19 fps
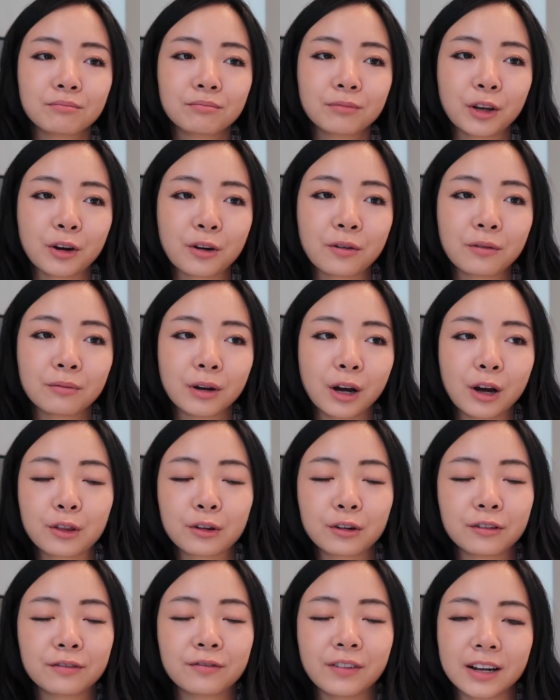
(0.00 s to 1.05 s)
you know,
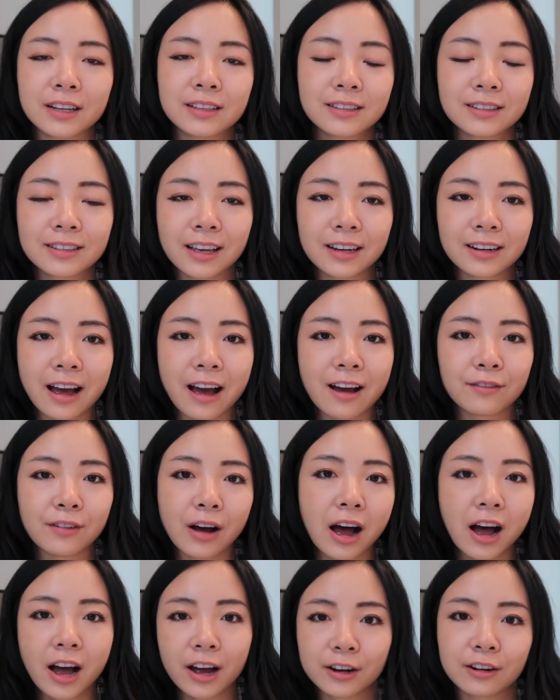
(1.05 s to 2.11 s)
other funds that have
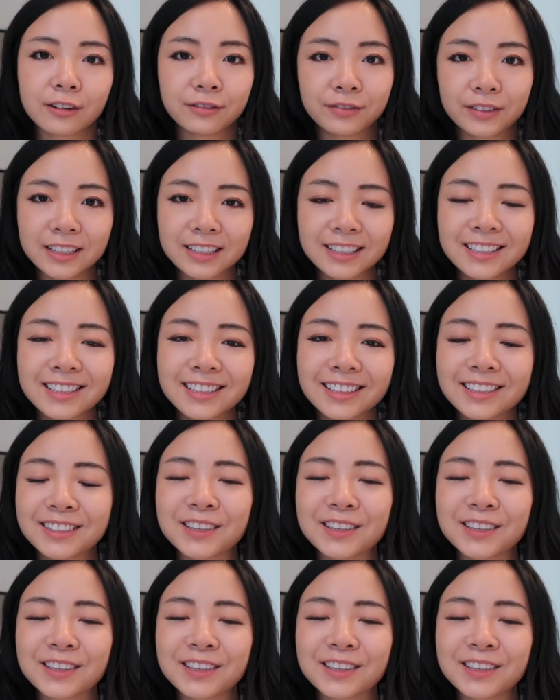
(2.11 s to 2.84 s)
higher fees.